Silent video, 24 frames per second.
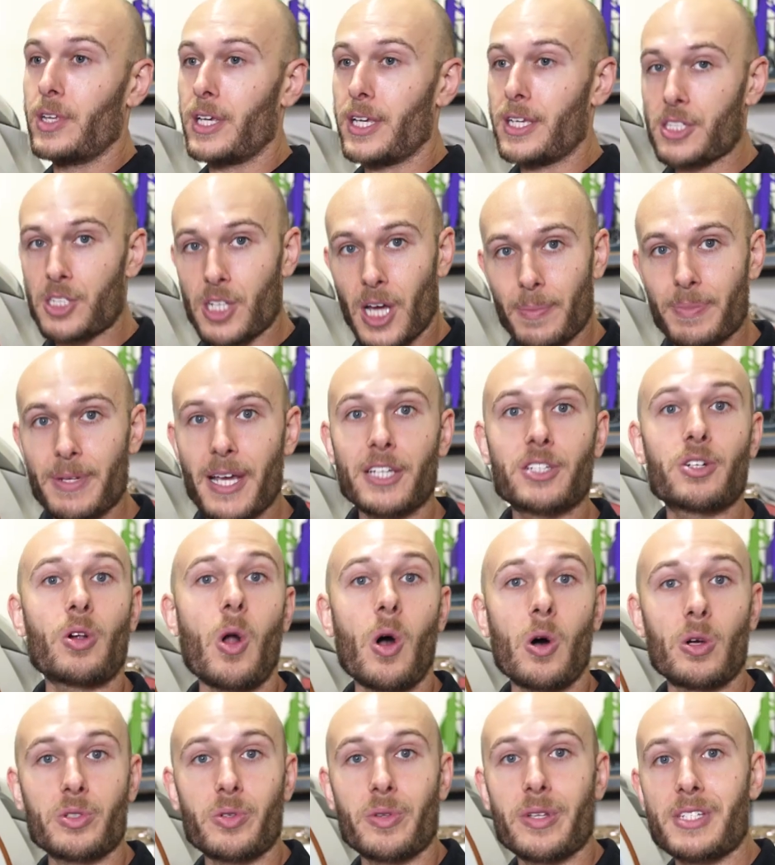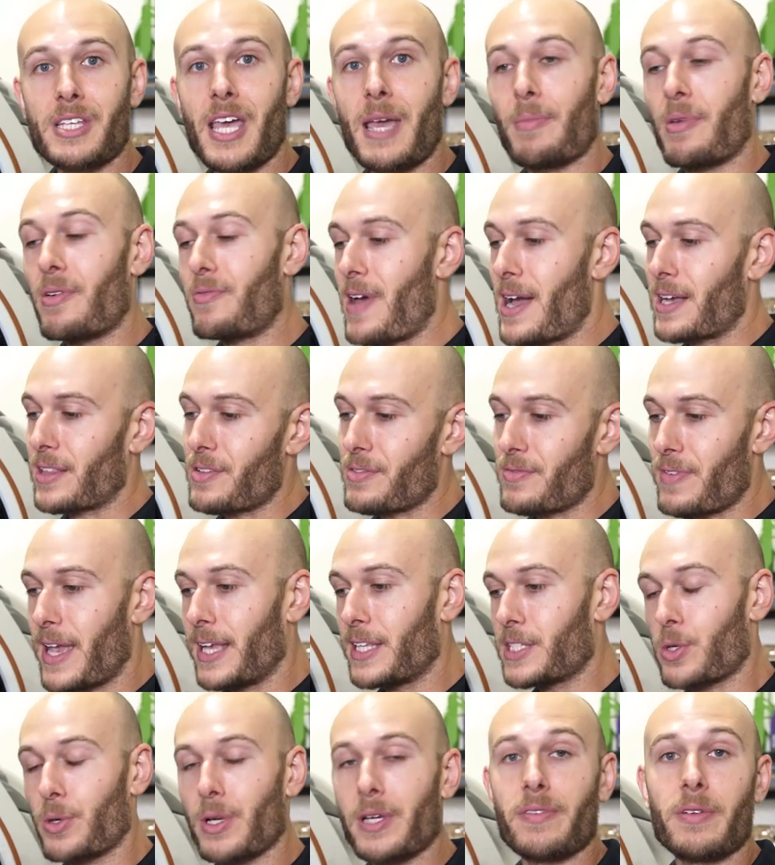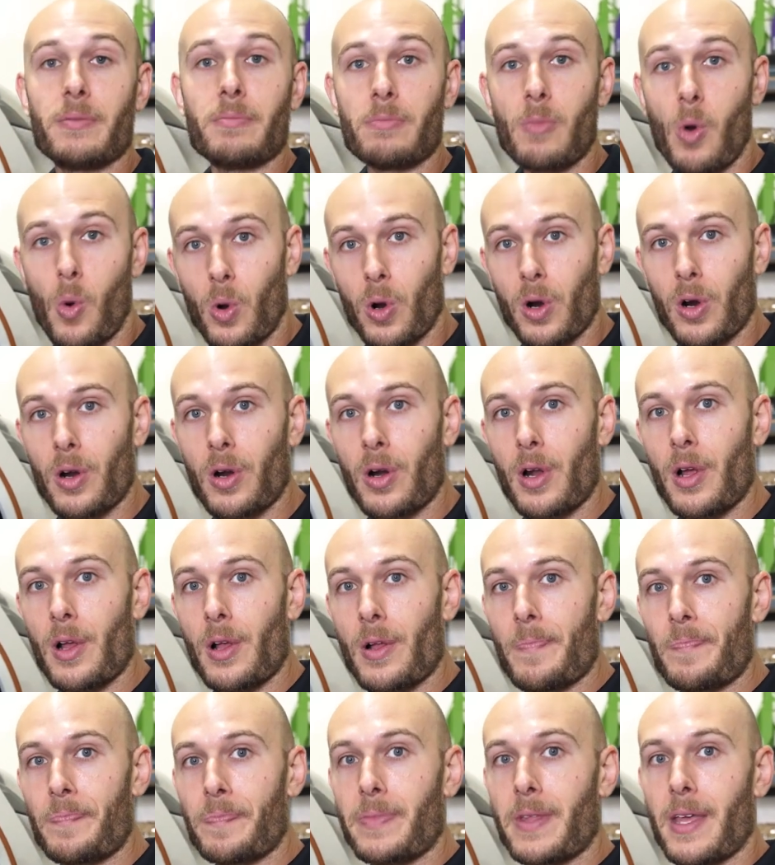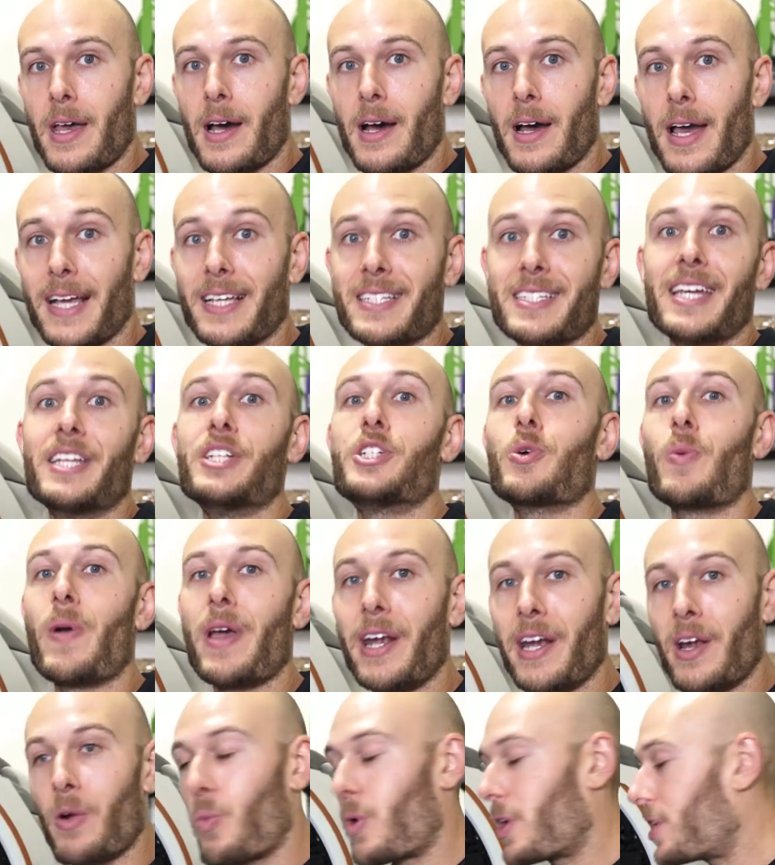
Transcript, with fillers: the StopTechs are also the same. In fact, the veins are even more uh, accentuated in